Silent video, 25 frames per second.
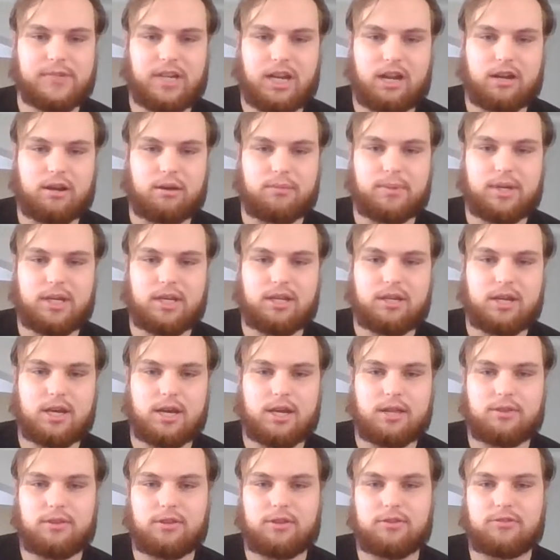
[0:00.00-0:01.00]
I mean,
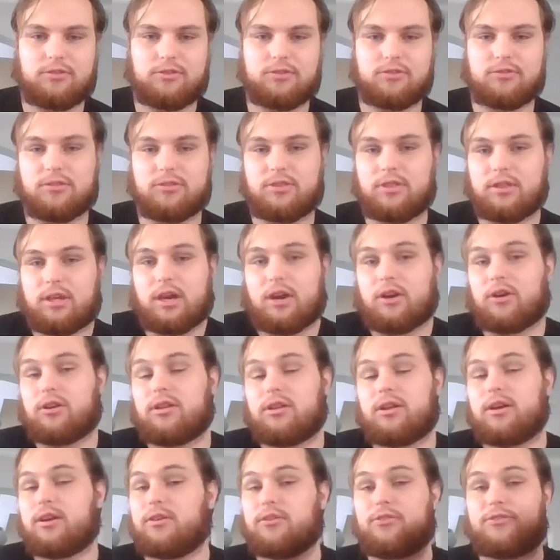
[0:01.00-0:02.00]
yeah, this is
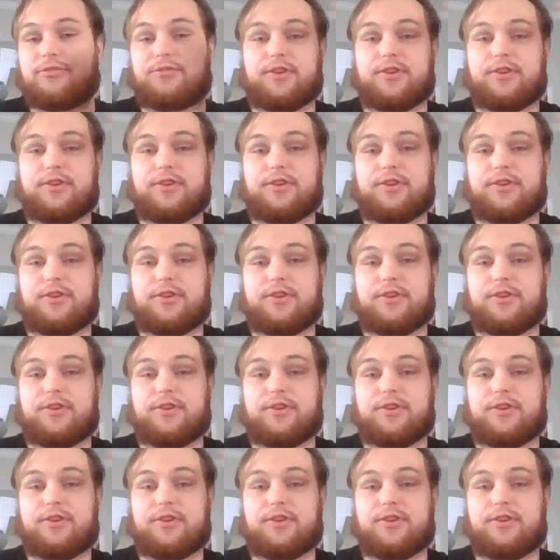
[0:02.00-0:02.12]
Carolina's